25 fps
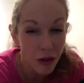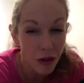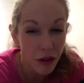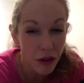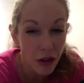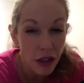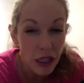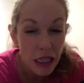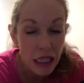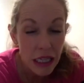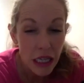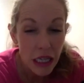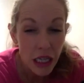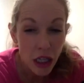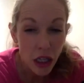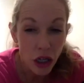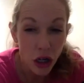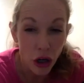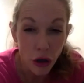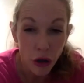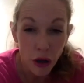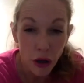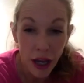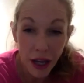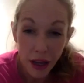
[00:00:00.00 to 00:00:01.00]
to, you
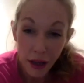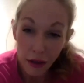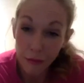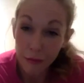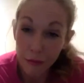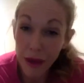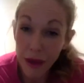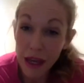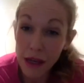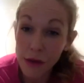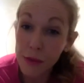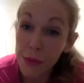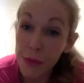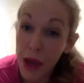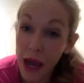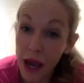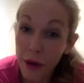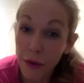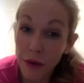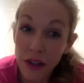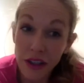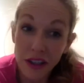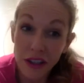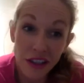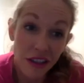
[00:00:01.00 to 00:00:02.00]
know, be
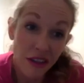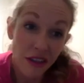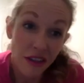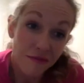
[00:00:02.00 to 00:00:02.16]
empowered